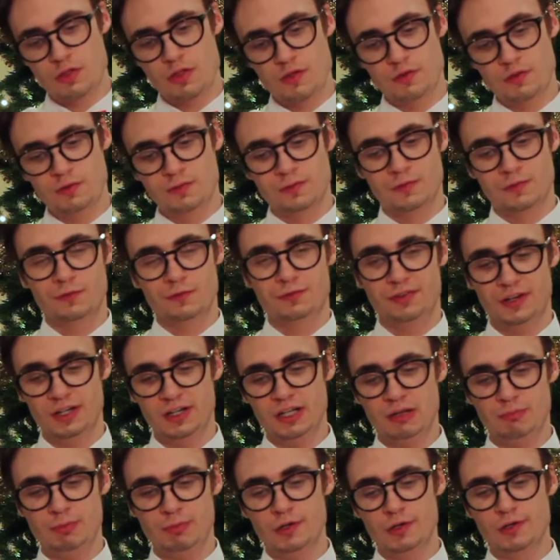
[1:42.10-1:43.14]
the
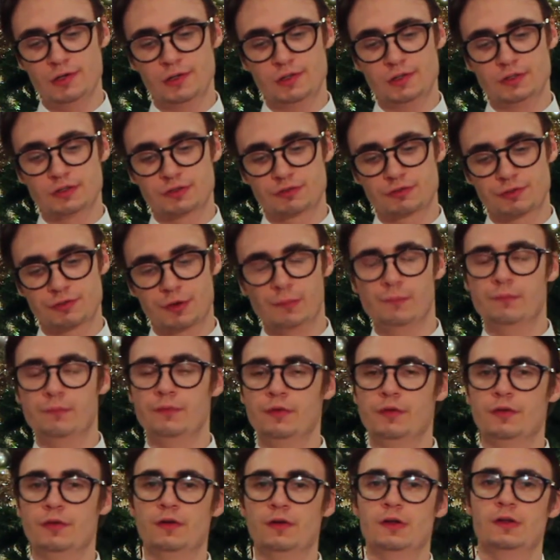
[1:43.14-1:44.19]
funny birds
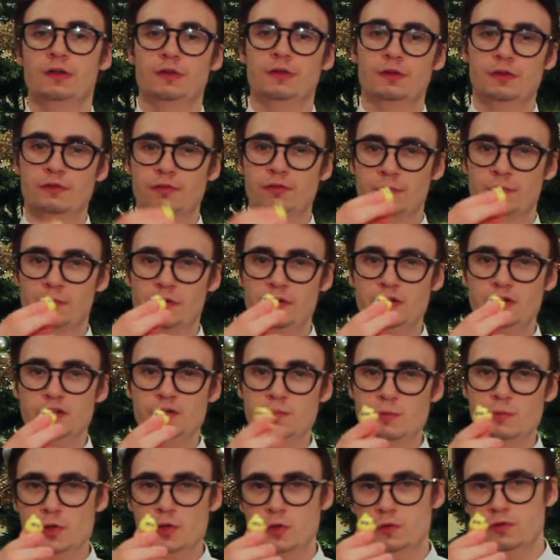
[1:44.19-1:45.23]
from from the new
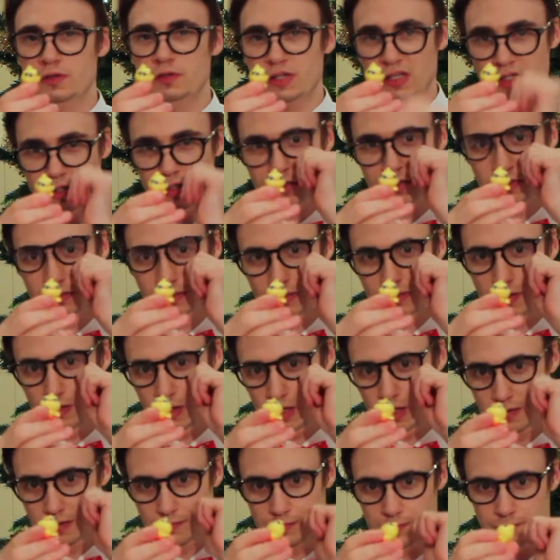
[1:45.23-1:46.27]
movie.
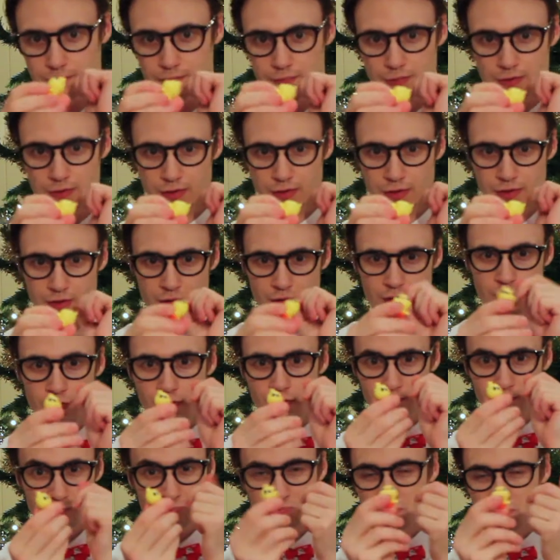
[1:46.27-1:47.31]
Um,
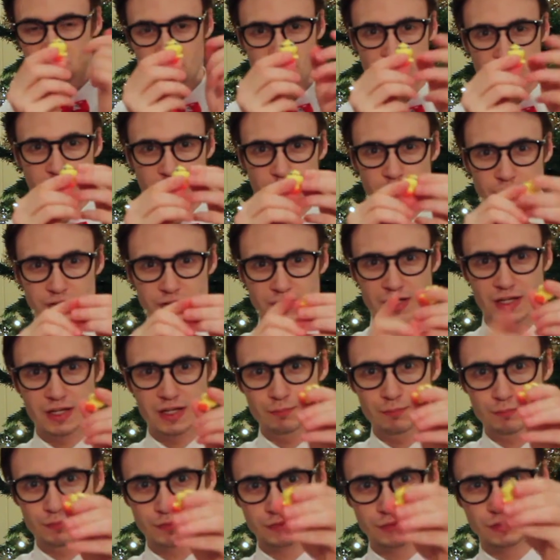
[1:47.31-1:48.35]
don't know its
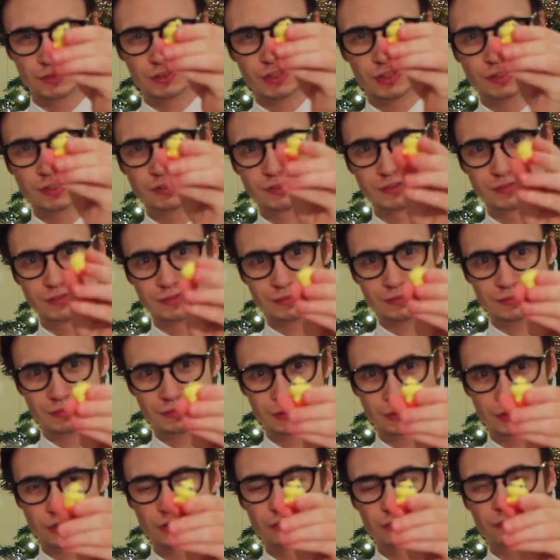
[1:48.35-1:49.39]
name. It's just it's
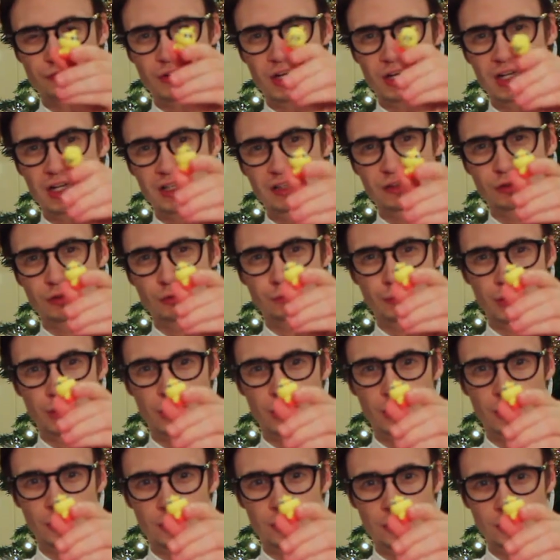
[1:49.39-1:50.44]
just a funny little
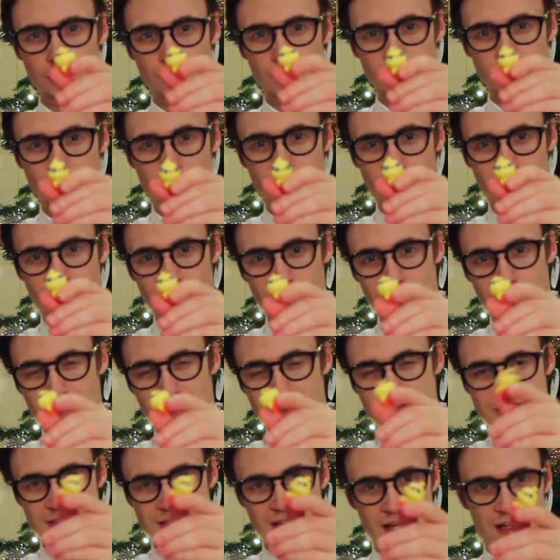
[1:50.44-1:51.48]
bird
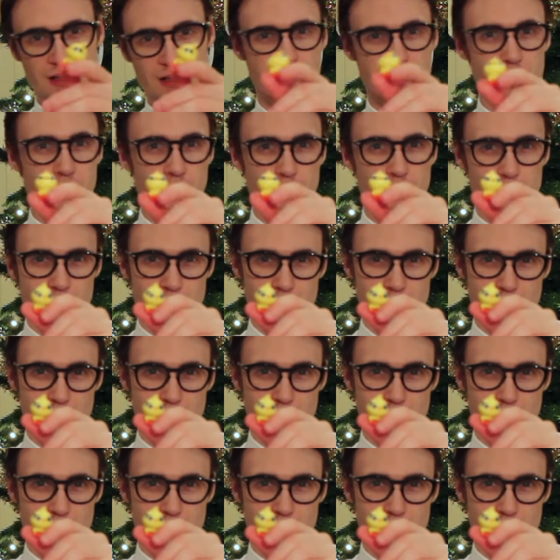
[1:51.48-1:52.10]
that's yellow,